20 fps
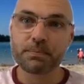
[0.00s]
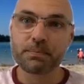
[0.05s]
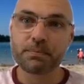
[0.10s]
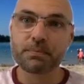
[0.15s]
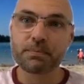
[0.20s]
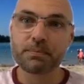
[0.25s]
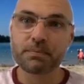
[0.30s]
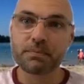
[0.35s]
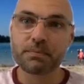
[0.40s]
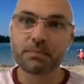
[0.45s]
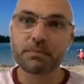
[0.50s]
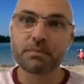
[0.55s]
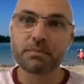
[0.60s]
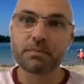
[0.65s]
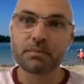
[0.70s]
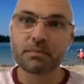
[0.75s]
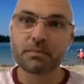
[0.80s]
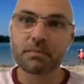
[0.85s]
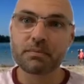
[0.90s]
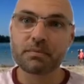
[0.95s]

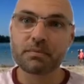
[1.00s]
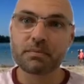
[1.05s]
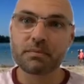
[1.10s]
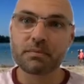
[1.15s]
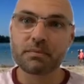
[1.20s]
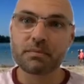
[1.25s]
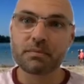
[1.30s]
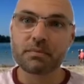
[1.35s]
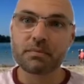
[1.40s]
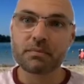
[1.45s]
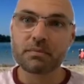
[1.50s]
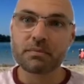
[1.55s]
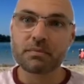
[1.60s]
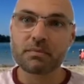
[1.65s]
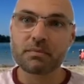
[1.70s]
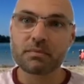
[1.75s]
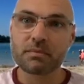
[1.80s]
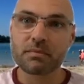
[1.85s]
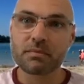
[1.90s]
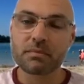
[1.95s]

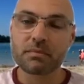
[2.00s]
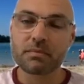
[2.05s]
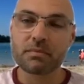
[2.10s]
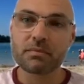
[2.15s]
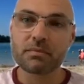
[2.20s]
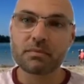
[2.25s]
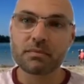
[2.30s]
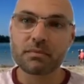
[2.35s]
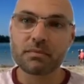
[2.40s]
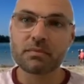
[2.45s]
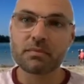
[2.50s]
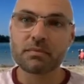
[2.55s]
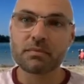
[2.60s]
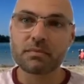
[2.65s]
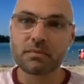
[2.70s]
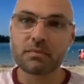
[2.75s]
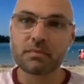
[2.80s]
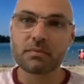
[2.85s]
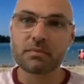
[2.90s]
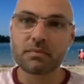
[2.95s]

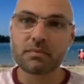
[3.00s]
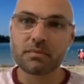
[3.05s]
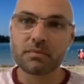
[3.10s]
(not speaking)